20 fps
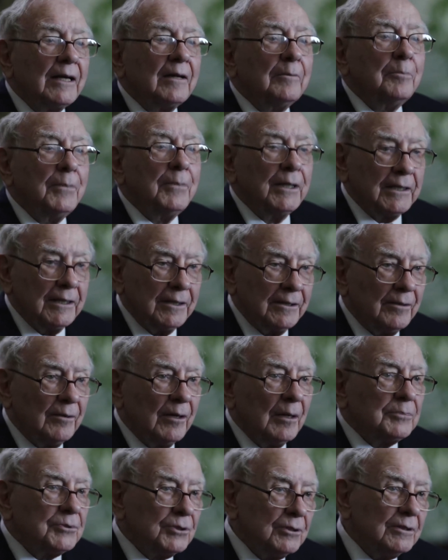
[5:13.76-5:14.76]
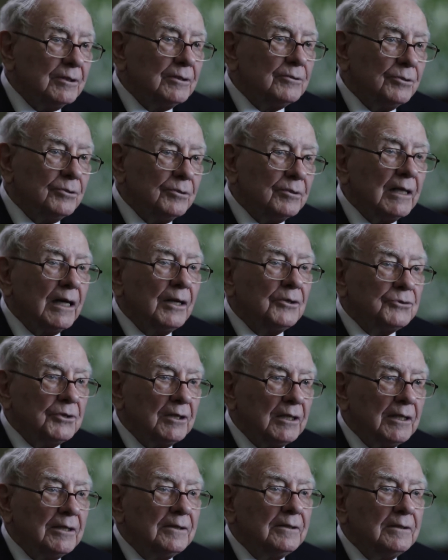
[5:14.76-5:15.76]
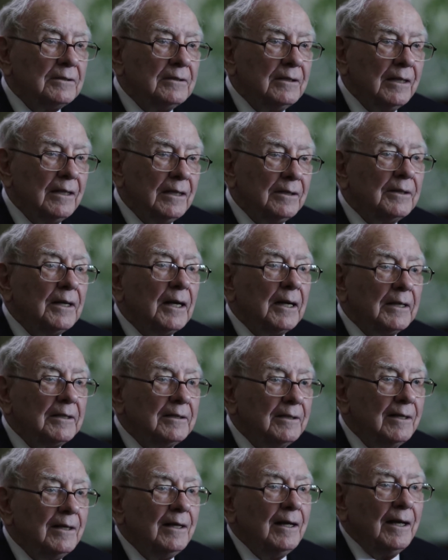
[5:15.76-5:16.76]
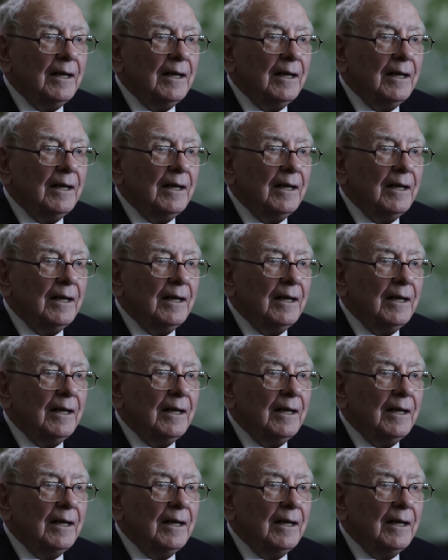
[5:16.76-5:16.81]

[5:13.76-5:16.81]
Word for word: had a big interruption in 2008 and 9,